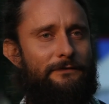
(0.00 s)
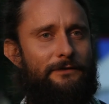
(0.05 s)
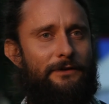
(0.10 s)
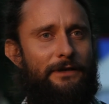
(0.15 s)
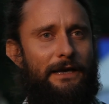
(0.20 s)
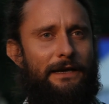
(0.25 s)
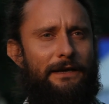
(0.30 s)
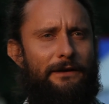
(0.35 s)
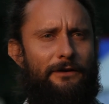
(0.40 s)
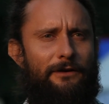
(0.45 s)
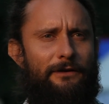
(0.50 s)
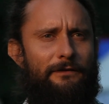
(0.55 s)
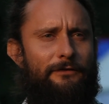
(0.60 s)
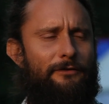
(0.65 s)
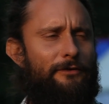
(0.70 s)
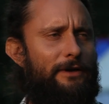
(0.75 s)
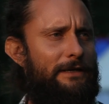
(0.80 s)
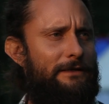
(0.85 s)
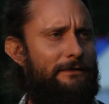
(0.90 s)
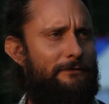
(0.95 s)
of doing any kind of
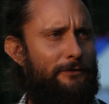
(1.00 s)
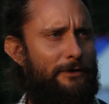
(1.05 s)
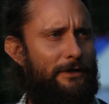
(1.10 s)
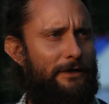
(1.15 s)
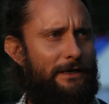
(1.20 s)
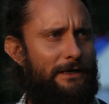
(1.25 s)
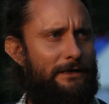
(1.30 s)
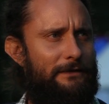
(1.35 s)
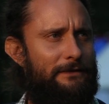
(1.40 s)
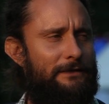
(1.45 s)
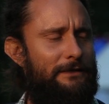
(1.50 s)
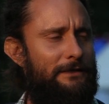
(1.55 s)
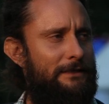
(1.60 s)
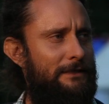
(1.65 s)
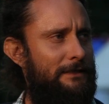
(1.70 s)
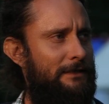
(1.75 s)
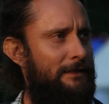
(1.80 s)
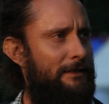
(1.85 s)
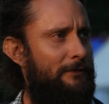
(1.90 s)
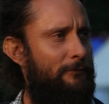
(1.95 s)
creative work, is
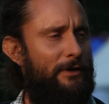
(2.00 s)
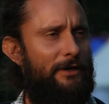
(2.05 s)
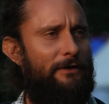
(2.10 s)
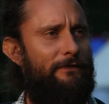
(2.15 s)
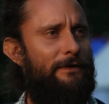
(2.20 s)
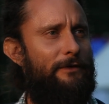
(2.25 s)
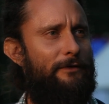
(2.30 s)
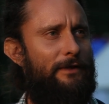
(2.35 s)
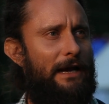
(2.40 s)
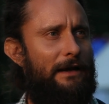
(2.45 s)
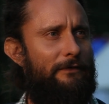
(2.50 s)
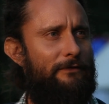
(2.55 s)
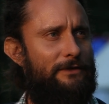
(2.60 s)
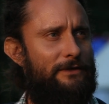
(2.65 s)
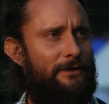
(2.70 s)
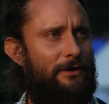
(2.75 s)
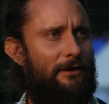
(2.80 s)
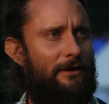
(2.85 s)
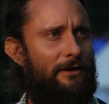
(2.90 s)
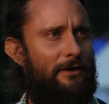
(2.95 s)
when you feel that everyone's
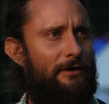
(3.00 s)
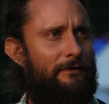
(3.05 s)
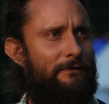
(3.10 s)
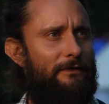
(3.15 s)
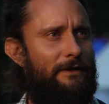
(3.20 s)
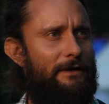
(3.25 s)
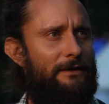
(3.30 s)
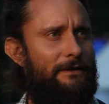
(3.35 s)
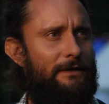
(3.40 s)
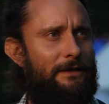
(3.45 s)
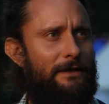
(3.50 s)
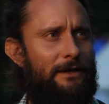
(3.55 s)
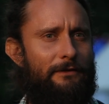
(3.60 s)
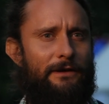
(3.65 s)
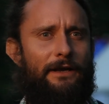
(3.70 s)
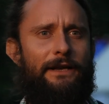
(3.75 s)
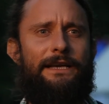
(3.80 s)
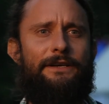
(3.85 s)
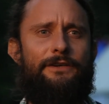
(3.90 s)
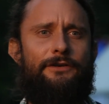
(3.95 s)
got a kind of, you know,
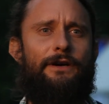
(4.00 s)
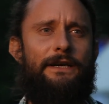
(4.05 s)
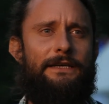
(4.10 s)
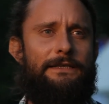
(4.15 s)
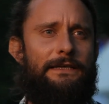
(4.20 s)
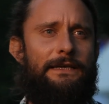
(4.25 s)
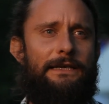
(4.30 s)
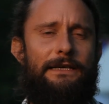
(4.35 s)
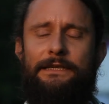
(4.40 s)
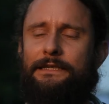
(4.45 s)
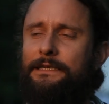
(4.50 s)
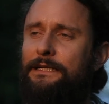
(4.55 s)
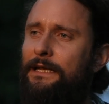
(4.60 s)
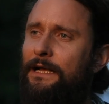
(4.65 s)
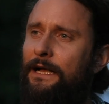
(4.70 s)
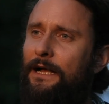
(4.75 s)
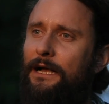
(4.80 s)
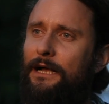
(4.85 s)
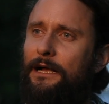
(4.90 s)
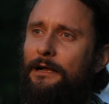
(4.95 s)
an interest in it.
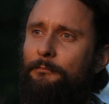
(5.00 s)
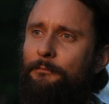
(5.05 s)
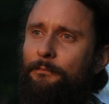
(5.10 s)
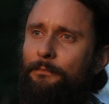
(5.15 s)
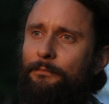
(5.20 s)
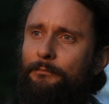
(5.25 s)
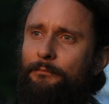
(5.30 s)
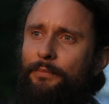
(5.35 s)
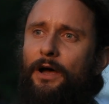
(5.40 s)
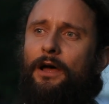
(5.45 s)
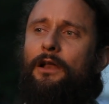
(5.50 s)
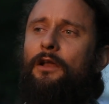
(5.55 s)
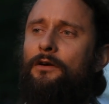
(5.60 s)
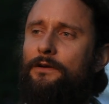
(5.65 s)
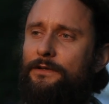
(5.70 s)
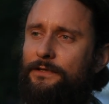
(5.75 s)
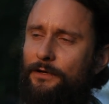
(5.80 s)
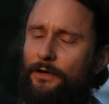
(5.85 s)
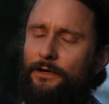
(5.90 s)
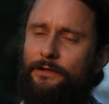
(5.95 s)
Um, but
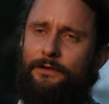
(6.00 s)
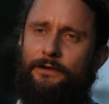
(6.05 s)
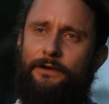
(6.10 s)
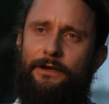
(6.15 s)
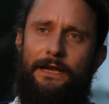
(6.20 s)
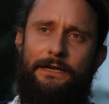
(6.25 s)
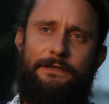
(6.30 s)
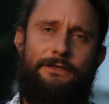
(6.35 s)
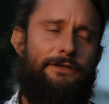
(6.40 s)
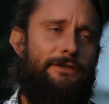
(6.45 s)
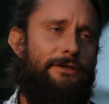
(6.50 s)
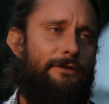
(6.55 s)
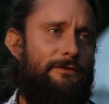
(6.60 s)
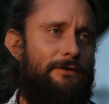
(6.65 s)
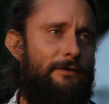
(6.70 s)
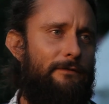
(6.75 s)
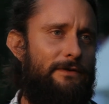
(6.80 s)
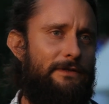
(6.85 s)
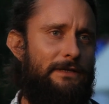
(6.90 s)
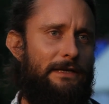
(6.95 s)
alongside the good attitudes,
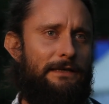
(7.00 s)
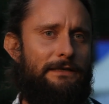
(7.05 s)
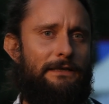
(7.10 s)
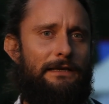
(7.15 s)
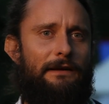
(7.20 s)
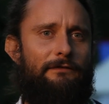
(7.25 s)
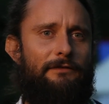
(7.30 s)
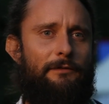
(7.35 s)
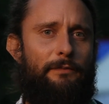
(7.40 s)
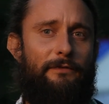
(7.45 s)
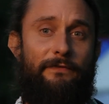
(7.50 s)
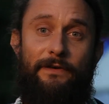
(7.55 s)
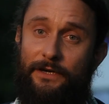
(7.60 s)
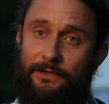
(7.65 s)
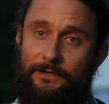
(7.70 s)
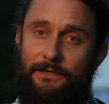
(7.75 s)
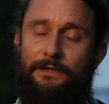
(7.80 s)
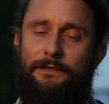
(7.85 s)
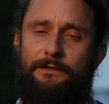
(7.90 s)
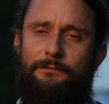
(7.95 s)
obviously, there's a level of
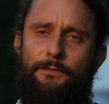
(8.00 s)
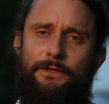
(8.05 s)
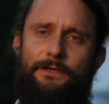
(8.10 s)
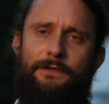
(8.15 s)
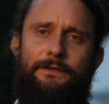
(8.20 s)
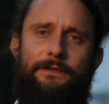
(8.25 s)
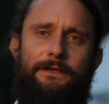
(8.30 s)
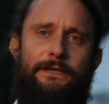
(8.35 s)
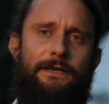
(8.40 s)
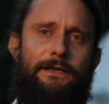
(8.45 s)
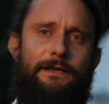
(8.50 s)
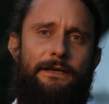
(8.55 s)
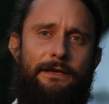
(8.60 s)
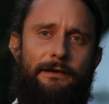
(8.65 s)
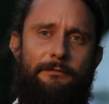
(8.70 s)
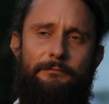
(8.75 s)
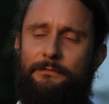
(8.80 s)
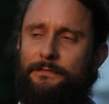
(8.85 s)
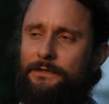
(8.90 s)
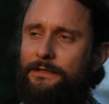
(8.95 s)
professionalism, which I think
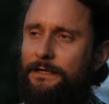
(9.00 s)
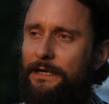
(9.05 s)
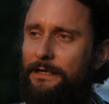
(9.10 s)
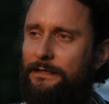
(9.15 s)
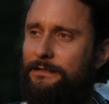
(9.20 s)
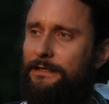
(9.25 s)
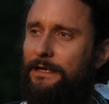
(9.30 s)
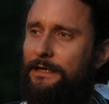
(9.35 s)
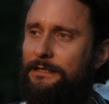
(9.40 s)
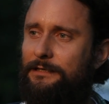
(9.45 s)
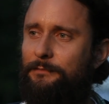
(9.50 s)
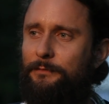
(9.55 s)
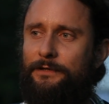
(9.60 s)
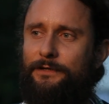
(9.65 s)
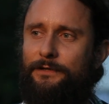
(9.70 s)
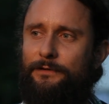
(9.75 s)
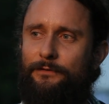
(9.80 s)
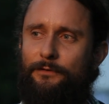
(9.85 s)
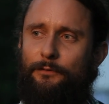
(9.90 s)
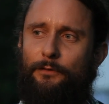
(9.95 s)
um, stands testament
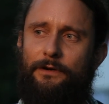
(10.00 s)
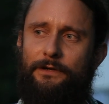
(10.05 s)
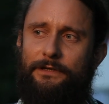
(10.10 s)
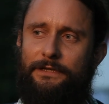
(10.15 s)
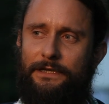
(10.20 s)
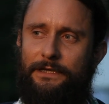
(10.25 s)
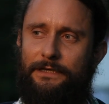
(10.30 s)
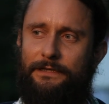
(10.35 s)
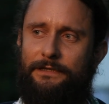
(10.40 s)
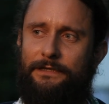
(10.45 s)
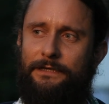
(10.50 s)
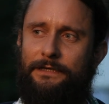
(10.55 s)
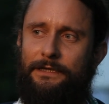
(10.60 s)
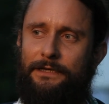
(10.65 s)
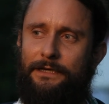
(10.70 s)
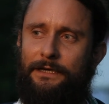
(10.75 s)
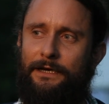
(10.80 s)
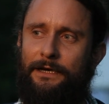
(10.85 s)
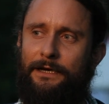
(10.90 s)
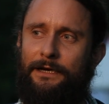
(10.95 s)
to your qualities,
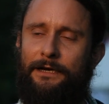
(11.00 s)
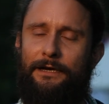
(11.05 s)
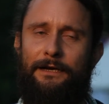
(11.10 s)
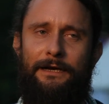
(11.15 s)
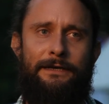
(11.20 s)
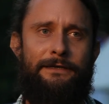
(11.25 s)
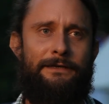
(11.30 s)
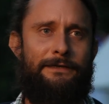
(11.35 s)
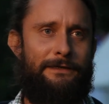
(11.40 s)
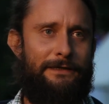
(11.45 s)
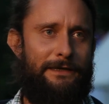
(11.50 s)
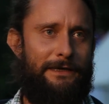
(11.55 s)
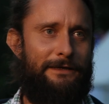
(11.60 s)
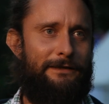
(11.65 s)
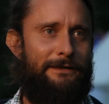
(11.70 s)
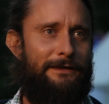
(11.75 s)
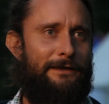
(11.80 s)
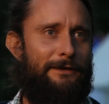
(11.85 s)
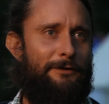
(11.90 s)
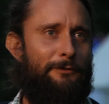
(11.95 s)
uh, and indeed
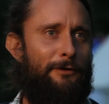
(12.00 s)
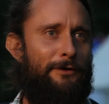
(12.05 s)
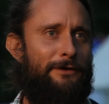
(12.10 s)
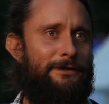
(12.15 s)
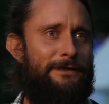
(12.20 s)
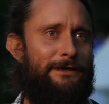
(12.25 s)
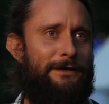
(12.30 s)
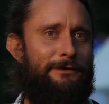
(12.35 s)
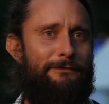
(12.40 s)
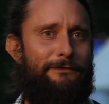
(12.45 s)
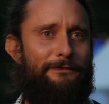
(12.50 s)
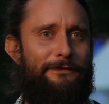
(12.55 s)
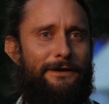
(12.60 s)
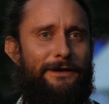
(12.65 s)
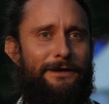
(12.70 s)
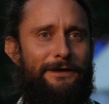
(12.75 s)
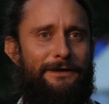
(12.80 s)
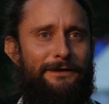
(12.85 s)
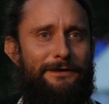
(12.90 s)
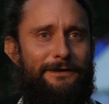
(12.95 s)
the quality of
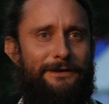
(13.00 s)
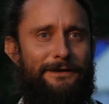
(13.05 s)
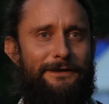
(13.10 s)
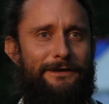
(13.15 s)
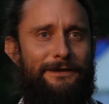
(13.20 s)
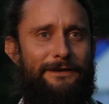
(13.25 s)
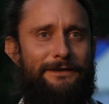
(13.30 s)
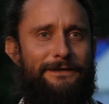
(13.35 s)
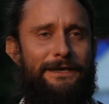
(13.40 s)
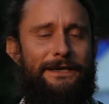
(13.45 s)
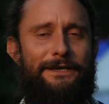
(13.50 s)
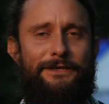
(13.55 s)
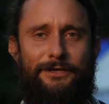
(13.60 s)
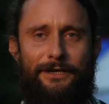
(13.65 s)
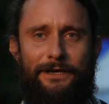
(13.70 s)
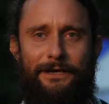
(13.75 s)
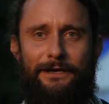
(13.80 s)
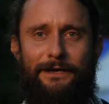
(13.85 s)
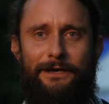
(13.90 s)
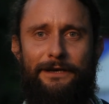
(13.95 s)
uh, the, the
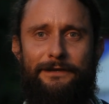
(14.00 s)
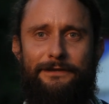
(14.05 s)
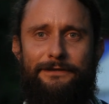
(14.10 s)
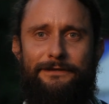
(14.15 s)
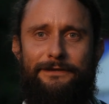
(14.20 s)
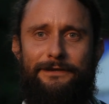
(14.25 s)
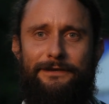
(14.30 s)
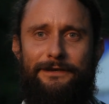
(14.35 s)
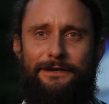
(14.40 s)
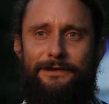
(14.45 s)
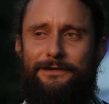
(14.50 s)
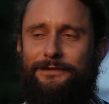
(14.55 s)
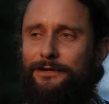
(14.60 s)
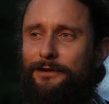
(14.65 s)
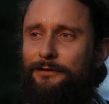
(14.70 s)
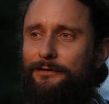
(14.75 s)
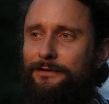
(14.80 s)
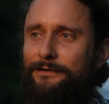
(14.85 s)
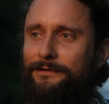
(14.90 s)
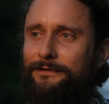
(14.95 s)
teaching at uh,
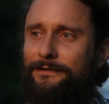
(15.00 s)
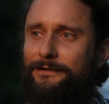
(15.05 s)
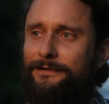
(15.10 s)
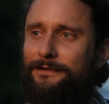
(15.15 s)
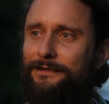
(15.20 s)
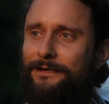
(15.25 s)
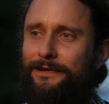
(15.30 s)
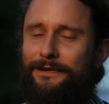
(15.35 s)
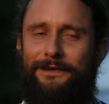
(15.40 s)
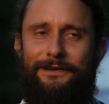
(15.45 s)
Solent uh,